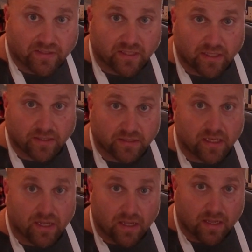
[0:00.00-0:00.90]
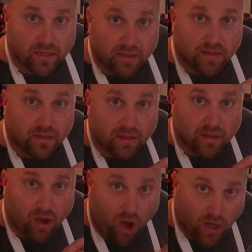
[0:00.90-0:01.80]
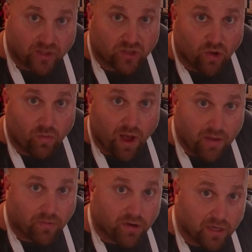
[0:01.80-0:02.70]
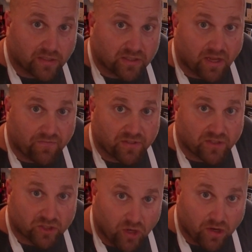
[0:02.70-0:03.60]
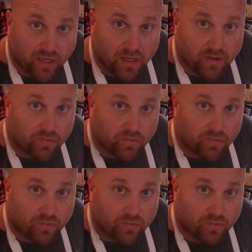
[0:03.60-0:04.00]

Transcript: is, is also, why we're going to stuff this turkey